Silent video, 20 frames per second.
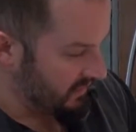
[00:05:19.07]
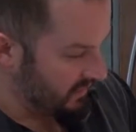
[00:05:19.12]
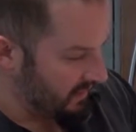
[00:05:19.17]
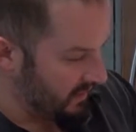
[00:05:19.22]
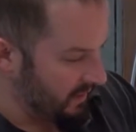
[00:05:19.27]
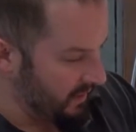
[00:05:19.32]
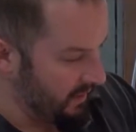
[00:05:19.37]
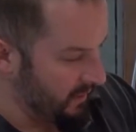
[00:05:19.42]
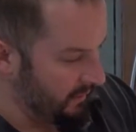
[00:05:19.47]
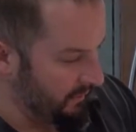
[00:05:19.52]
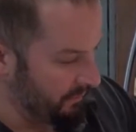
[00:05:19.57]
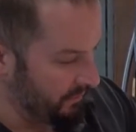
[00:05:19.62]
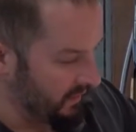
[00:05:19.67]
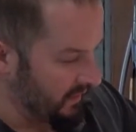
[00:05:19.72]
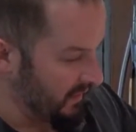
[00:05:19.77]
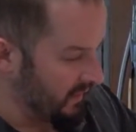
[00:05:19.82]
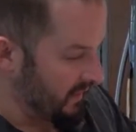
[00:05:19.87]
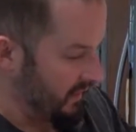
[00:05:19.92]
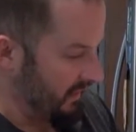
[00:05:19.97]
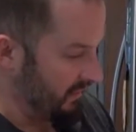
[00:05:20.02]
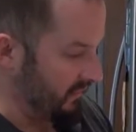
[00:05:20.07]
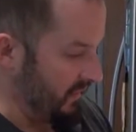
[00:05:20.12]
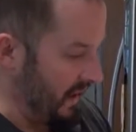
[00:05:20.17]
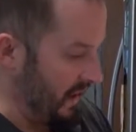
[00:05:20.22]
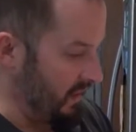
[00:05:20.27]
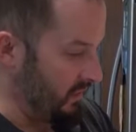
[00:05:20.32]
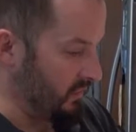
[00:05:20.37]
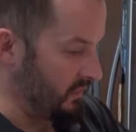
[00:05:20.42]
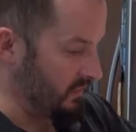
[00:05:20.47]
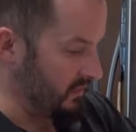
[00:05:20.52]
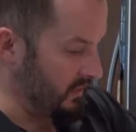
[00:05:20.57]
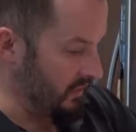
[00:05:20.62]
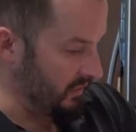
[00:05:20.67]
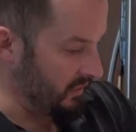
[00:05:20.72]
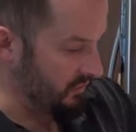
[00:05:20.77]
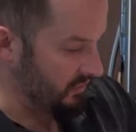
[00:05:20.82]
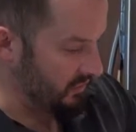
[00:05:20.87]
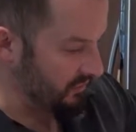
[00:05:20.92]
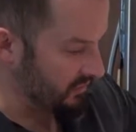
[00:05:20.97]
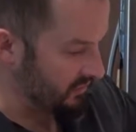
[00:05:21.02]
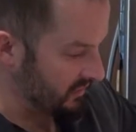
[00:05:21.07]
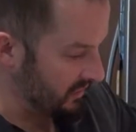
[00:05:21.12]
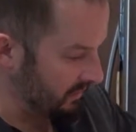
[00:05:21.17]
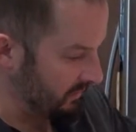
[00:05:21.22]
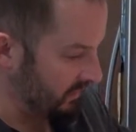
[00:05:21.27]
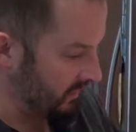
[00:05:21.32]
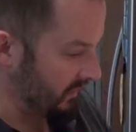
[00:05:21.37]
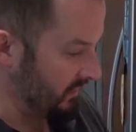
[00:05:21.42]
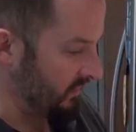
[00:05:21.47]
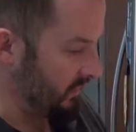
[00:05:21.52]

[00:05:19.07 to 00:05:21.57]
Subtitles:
If I was going to do something